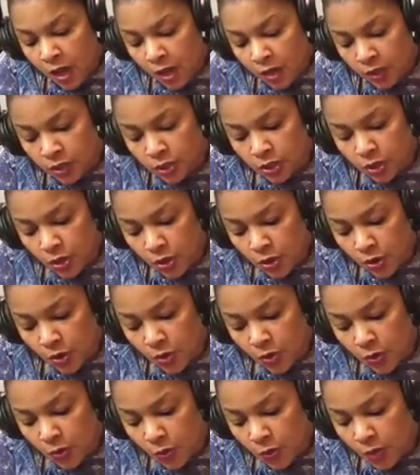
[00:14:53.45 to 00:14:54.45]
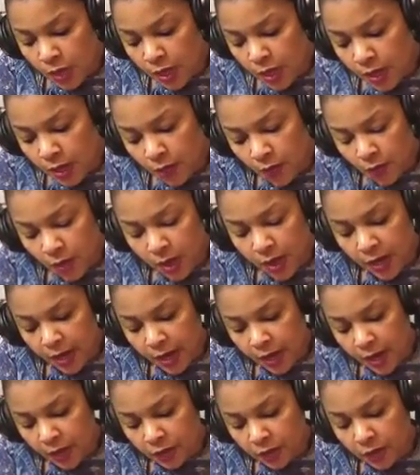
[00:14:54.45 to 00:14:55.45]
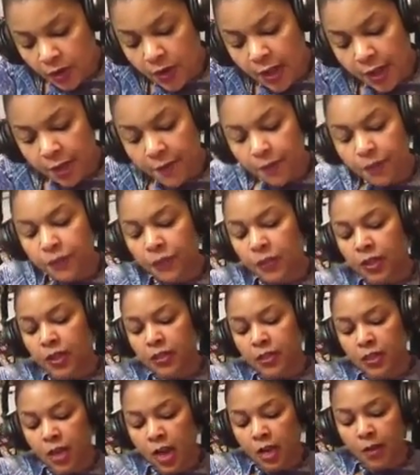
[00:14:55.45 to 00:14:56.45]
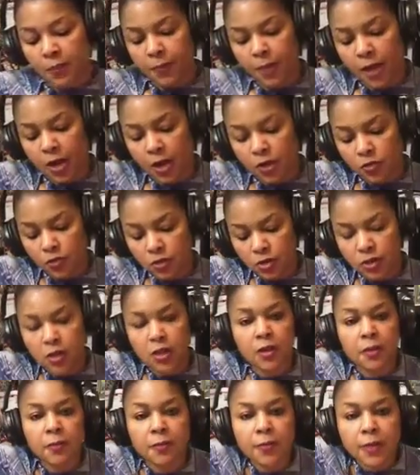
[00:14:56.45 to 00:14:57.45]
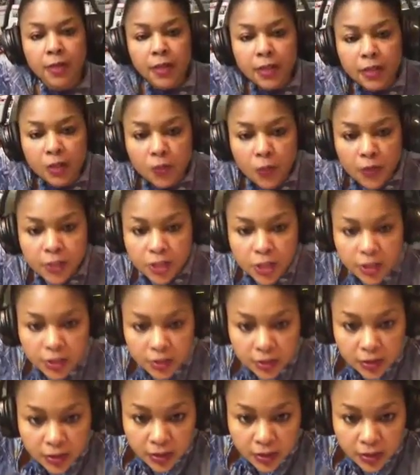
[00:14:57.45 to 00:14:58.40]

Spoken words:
So, what else? Okay, let's talk about any questions?